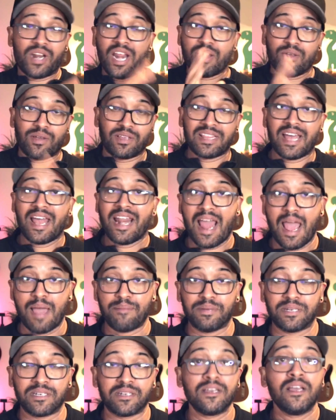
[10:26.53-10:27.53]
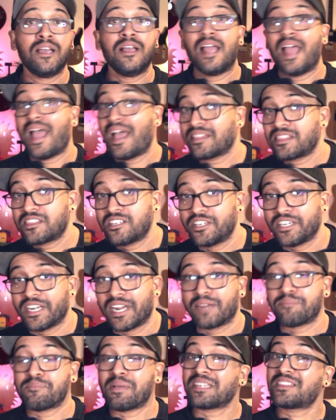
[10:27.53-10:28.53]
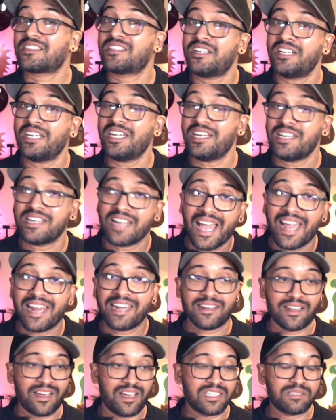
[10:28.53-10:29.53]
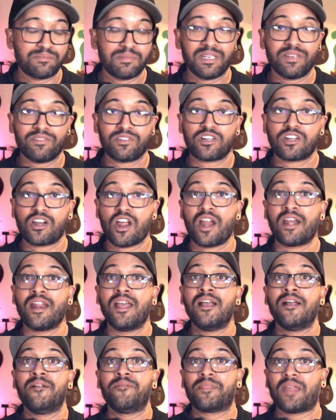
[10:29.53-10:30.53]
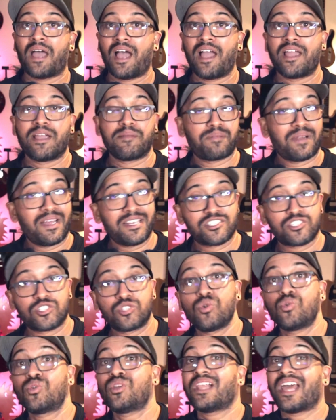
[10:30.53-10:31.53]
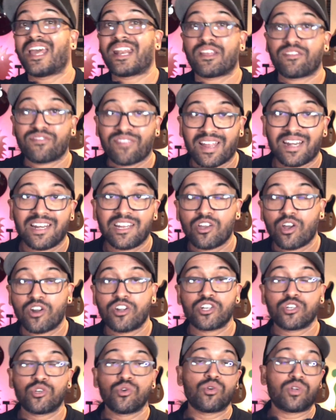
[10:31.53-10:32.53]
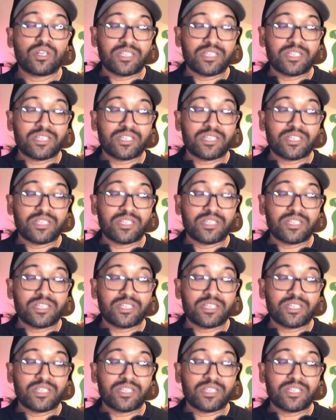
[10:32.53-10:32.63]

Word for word: Anyway, that happened at 38. By 39, guys, believe it or not, I applied to Google and I finally got into Google.